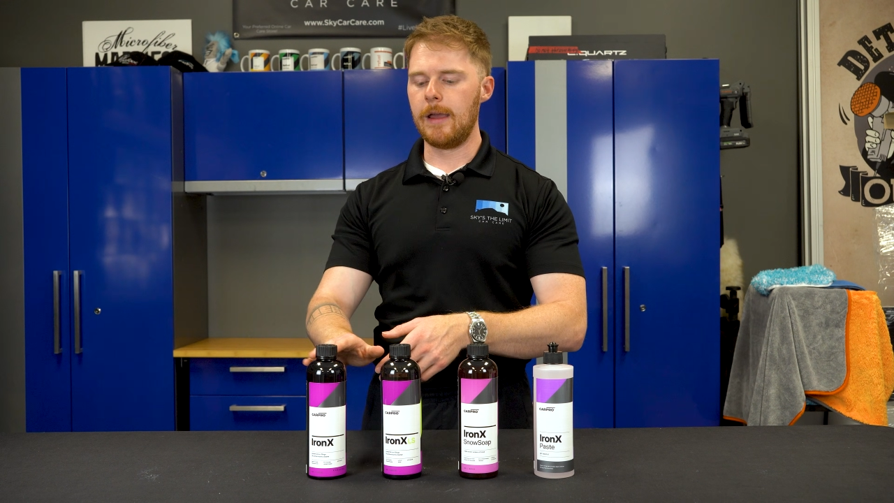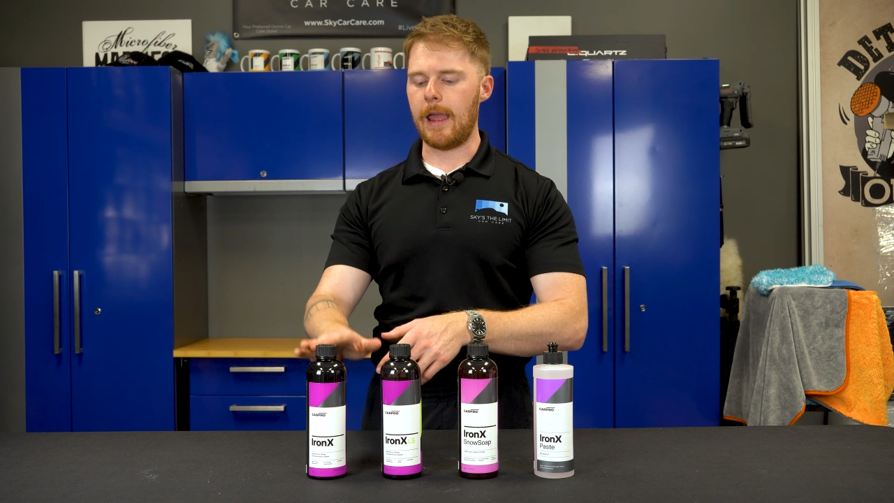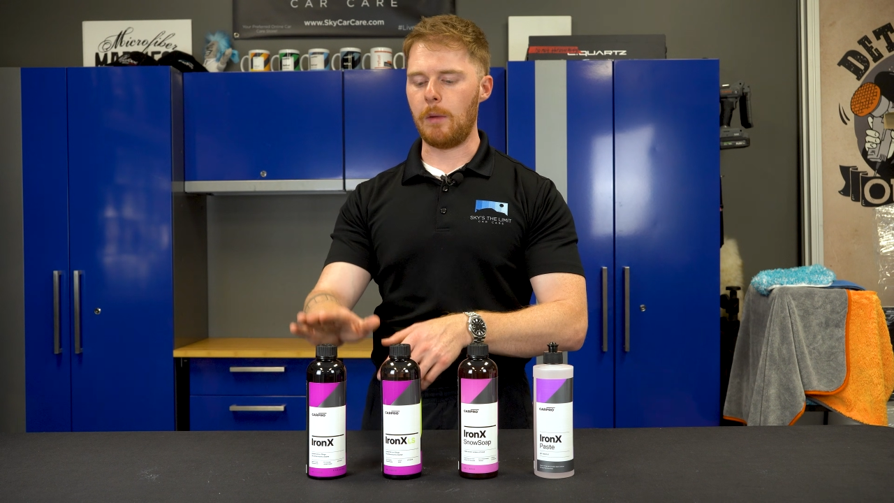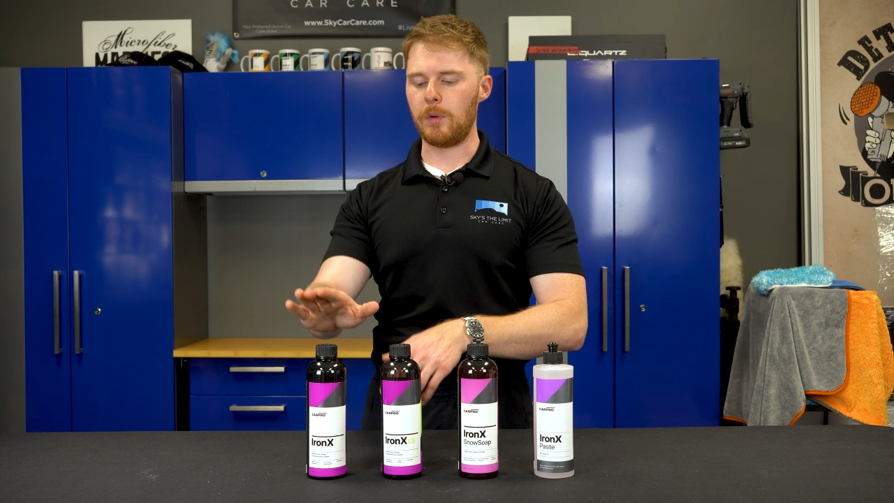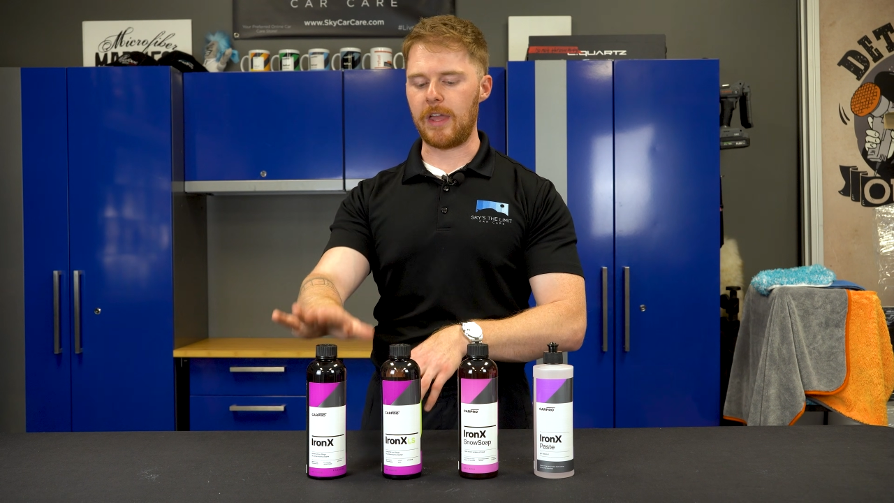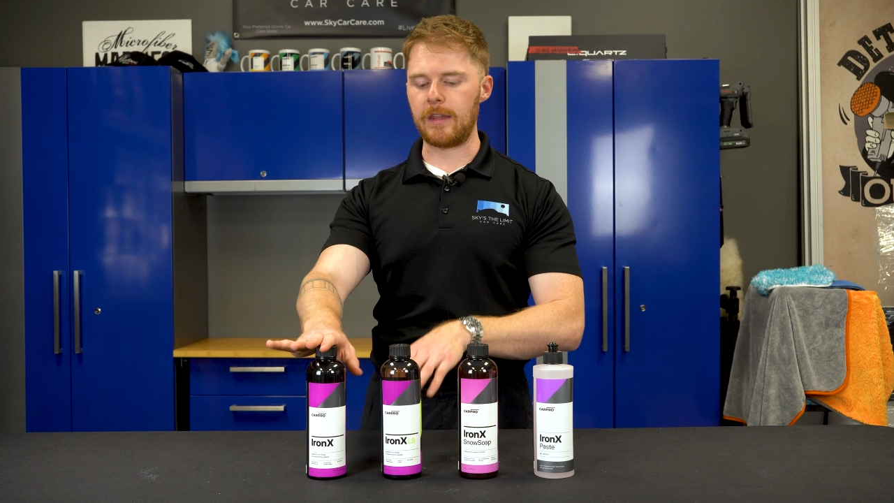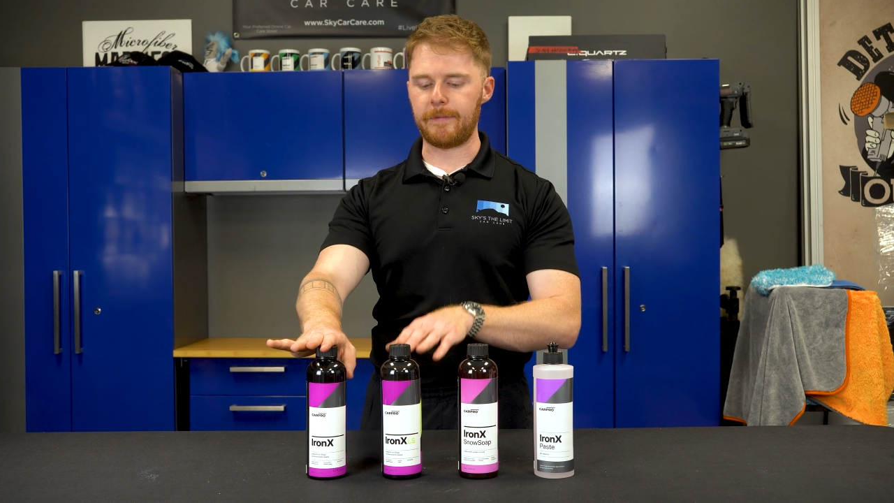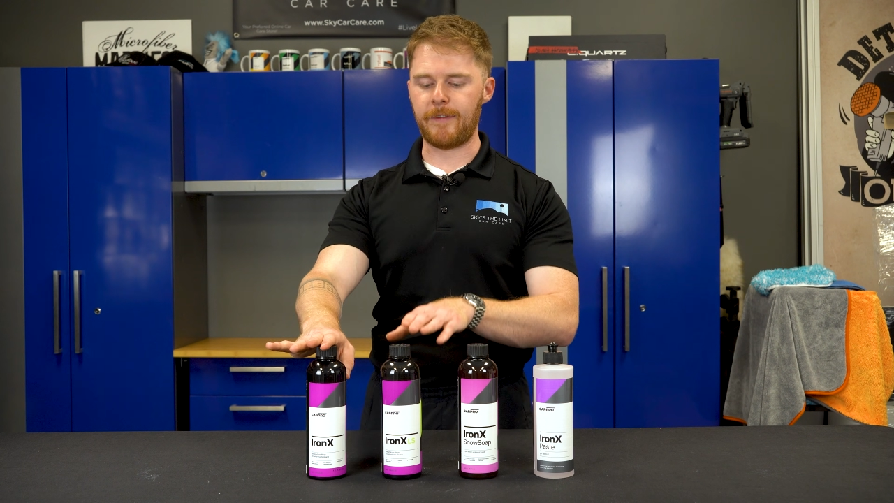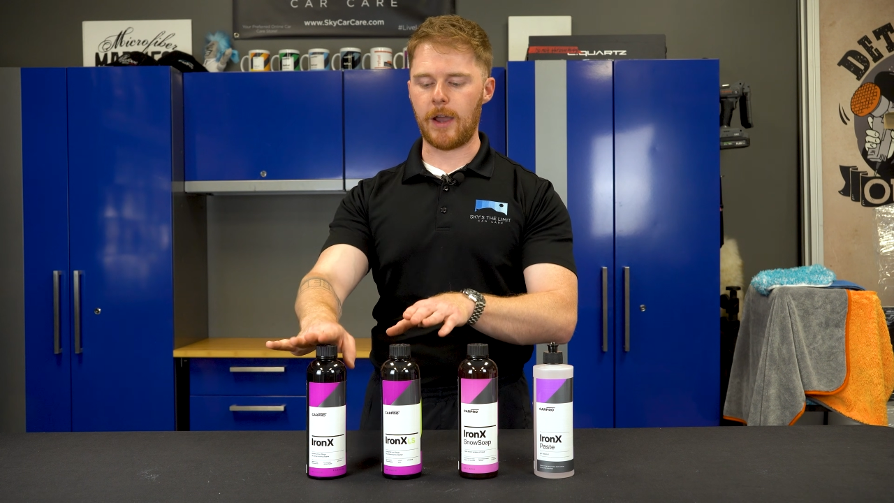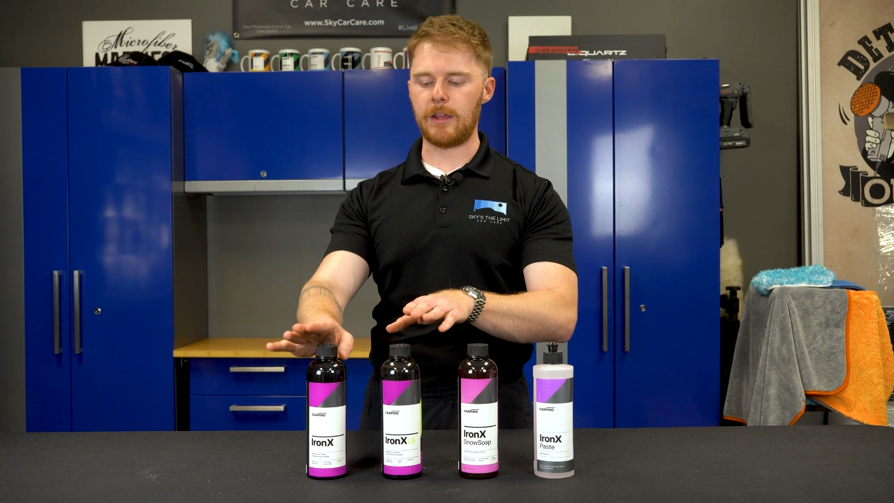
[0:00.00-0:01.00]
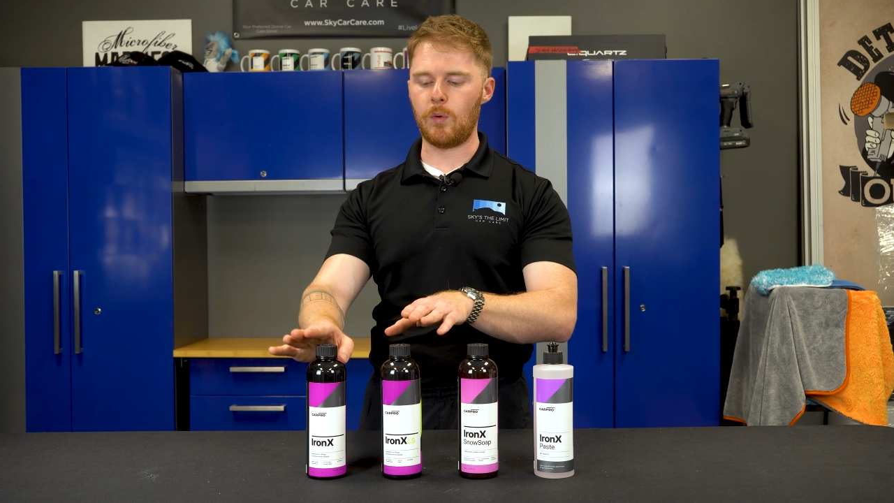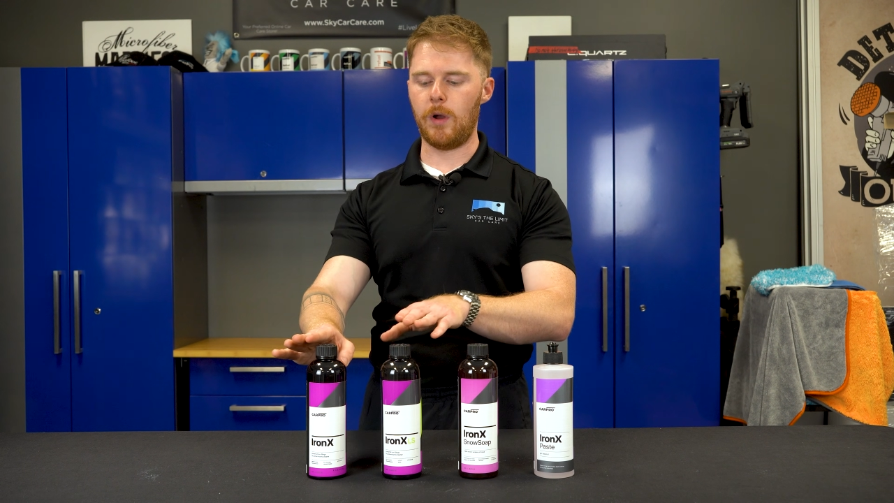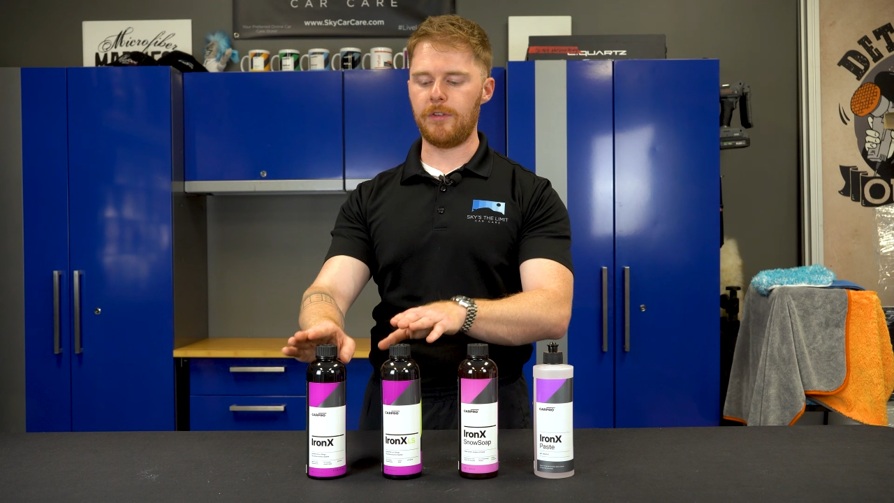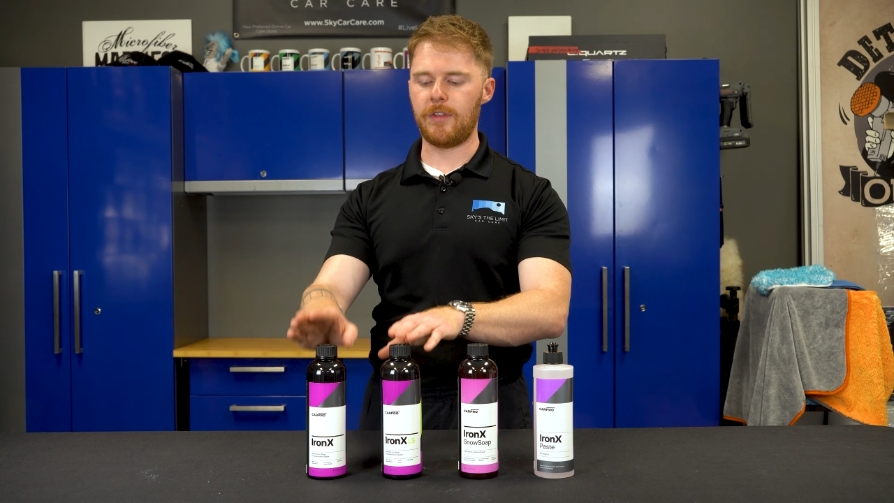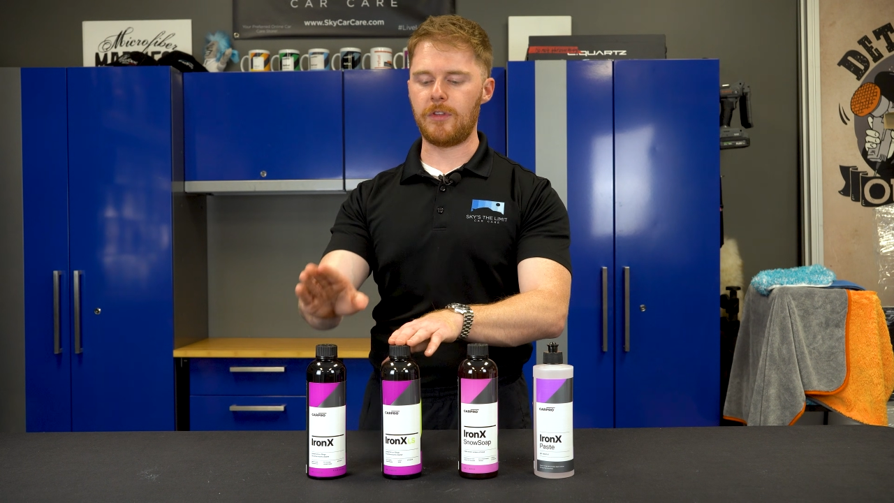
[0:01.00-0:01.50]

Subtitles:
And what they ended up finding was that